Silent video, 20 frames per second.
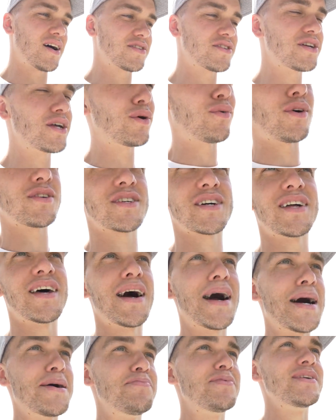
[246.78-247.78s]
I don't know what's
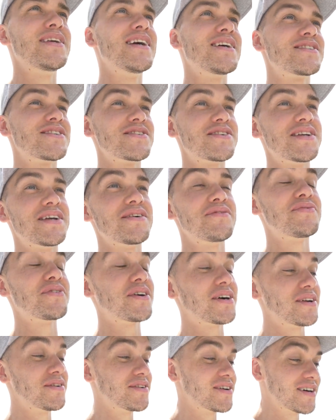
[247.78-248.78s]
gonna happen yet. I don't know if we're
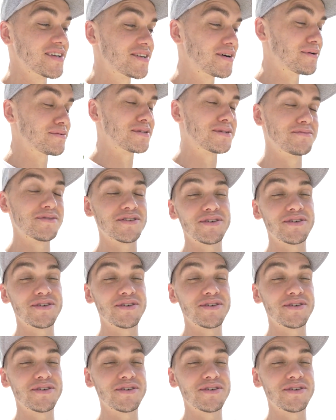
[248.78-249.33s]
gonna adopt him,